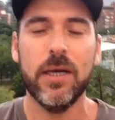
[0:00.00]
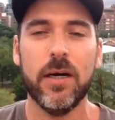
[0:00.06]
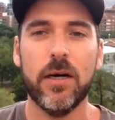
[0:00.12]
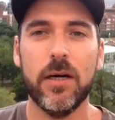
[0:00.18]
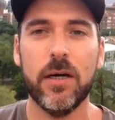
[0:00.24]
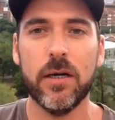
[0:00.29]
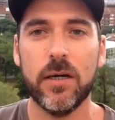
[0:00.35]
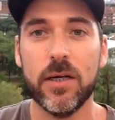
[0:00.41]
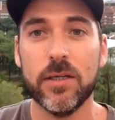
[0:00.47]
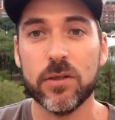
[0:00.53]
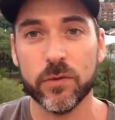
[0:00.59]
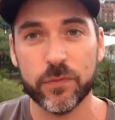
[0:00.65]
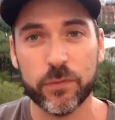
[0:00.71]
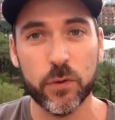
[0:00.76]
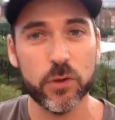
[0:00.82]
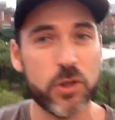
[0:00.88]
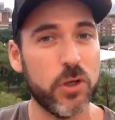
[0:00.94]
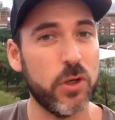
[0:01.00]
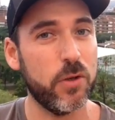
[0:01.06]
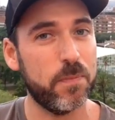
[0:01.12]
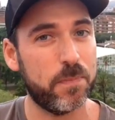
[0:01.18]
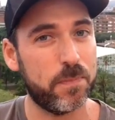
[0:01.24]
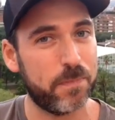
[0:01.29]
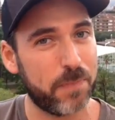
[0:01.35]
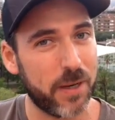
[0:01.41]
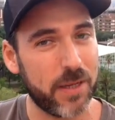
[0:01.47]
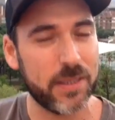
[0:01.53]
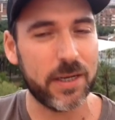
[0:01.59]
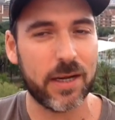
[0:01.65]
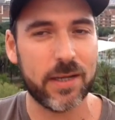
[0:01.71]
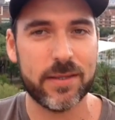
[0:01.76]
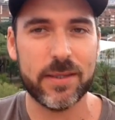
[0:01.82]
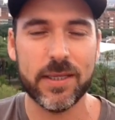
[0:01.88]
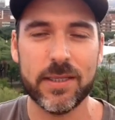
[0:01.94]
It's unfortunate, but
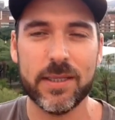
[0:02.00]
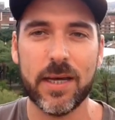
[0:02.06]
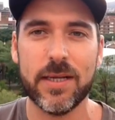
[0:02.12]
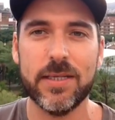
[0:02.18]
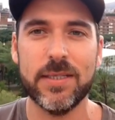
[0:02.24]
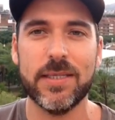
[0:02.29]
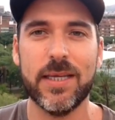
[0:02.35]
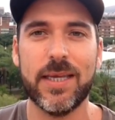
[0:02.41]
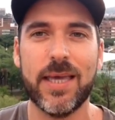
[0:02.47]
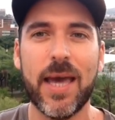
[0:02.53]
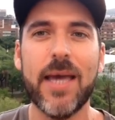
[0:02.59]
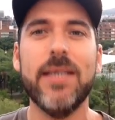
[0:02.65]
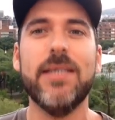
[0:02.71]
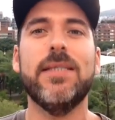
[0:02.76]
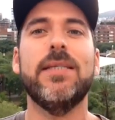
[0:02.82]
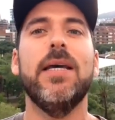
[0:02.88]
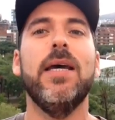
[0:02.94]
I think that is the case.